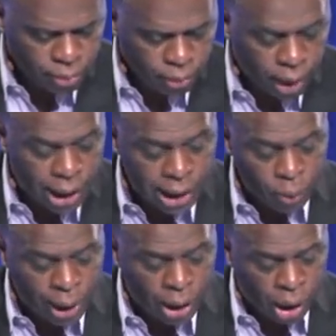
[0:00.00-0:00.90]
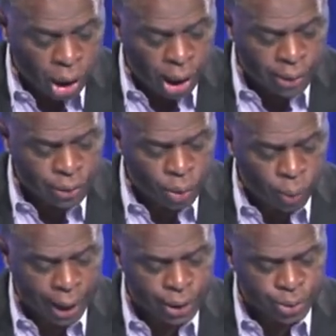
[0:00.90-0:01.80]
And they went on the
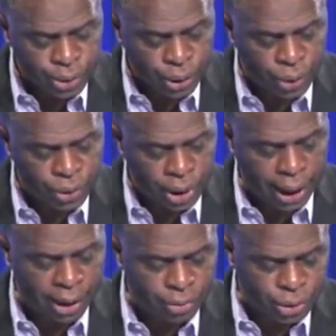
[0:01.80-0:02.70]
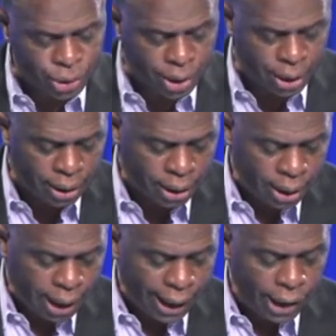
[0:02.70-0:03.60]
way to return to the land of Judah.
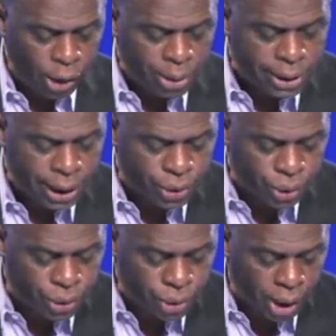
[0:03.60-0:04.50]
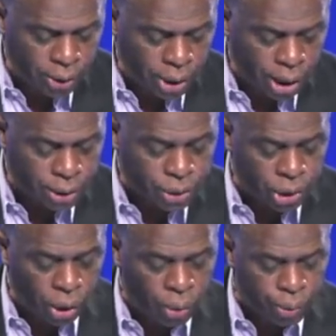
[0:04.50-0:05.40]
And Naomi said to her two daughter in laws,
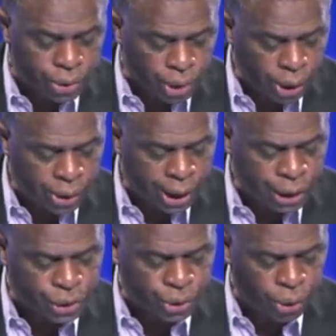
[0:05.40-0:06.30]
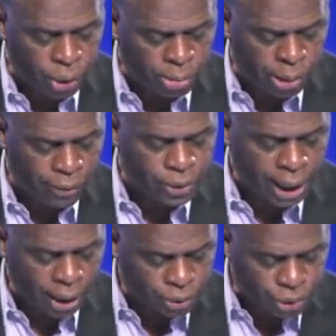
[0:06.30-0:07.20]
Go return each to her mother's
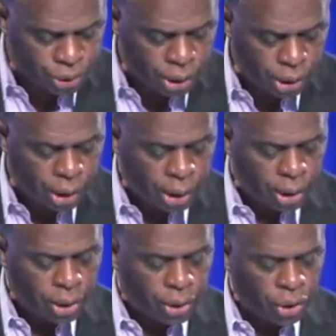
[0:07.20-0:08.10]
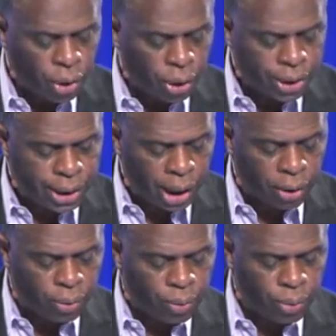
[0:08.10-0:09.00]
house. The Lord
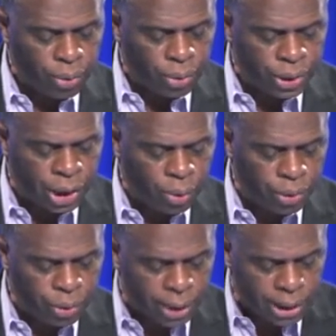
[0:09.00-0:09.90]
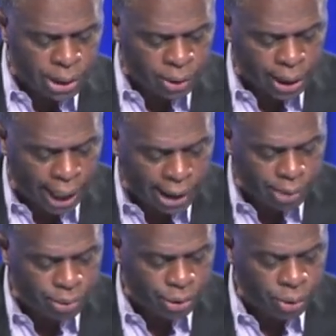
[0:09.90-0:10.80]
dealt, deal with you, deal kindly
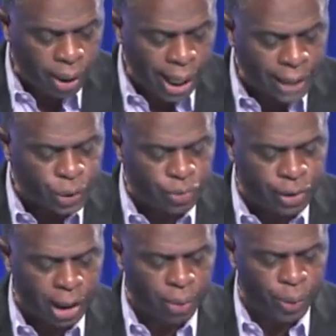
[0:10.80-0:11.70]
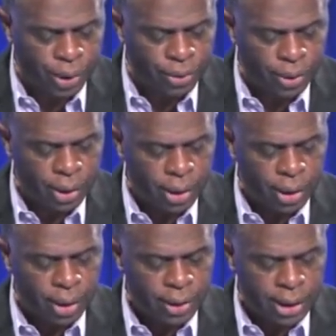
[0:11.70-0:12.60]
with you, as you've dealt with
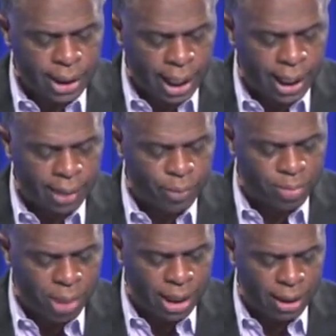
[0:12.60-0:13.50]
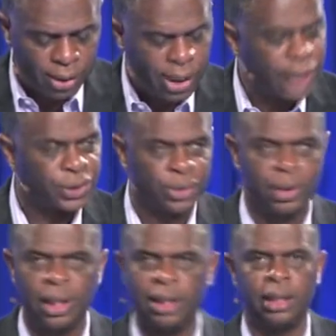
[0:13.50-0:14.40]
the dead and with me. You guys are
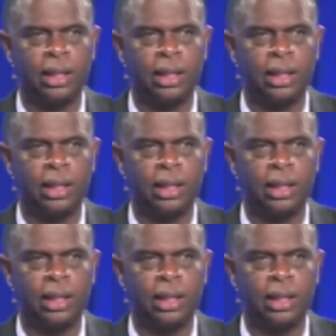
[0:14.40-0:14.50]
great,